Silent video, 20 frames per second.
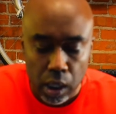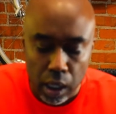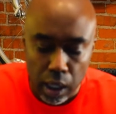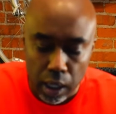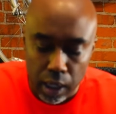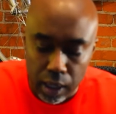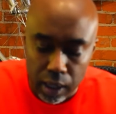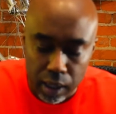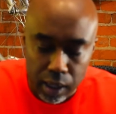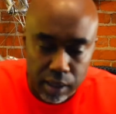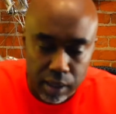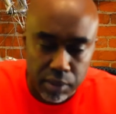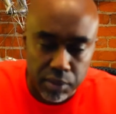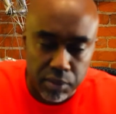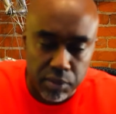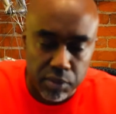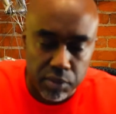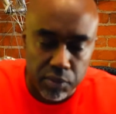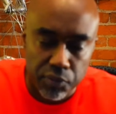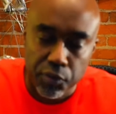Uh,
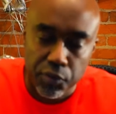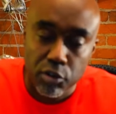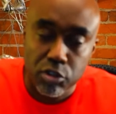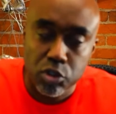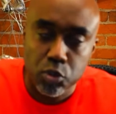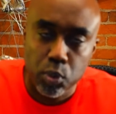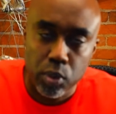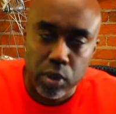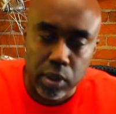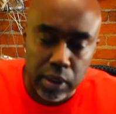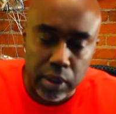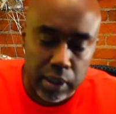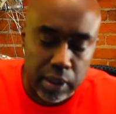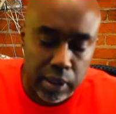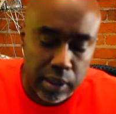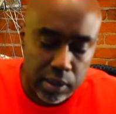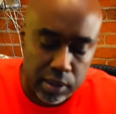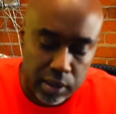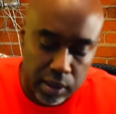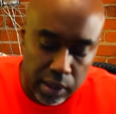the first one
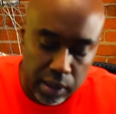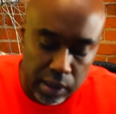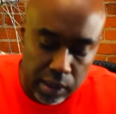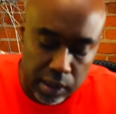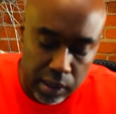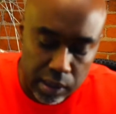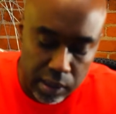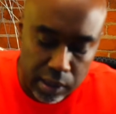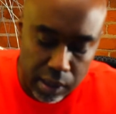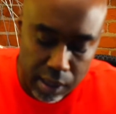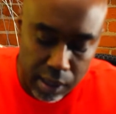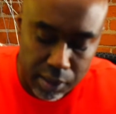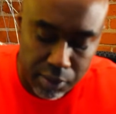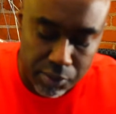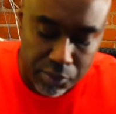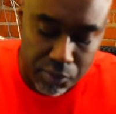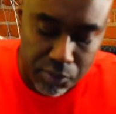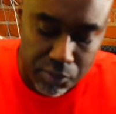is the uh,